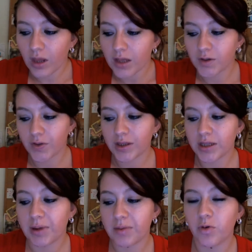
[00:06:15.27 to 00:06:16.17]
I think
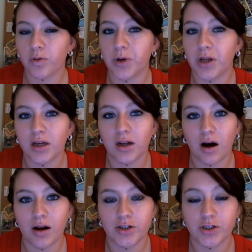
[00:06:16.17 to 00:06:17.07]
that people were putting it
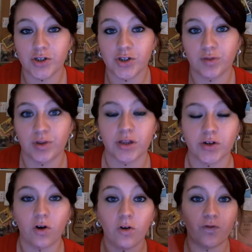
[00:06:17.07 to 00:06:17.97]
on and just assuming that their
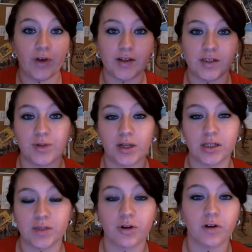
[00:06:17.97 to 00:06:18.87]
whole face would be like
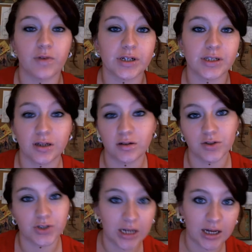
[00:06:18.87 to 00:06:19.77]
this perfect single
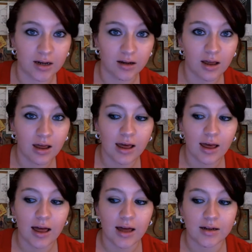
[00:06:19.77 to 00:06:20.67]
shade,
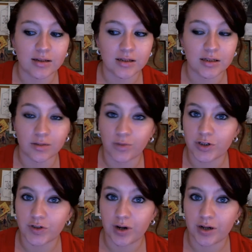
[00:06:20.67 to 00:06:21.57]
and it's a tinted
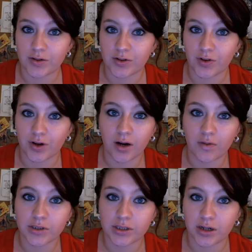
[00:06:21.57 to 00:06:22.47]
moisturizer, so the
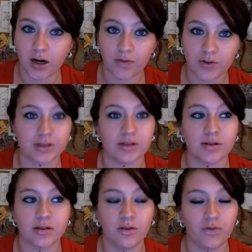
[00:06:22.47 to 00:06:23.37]
coverage it offers
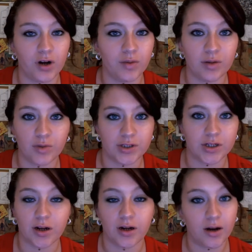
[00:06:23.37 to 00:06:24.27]
is very minimal. It's not
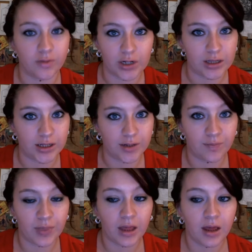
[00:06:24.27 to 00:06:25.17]
going to cover anything.
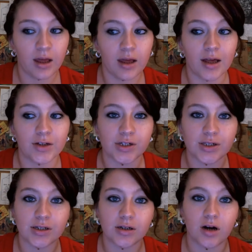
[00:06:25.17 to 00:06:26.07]
It
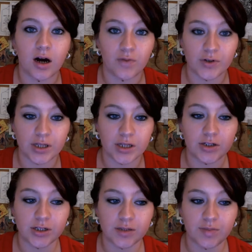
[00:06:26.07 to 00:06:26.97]
just
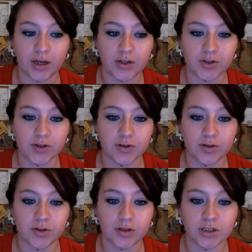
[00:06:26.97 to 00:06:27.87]
makes your
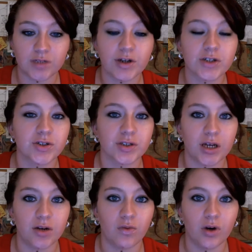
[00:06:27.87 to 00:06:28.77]

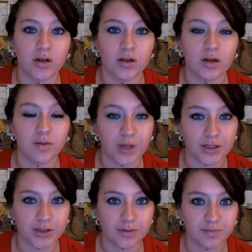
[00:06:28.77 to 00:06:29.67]
skin one complexion.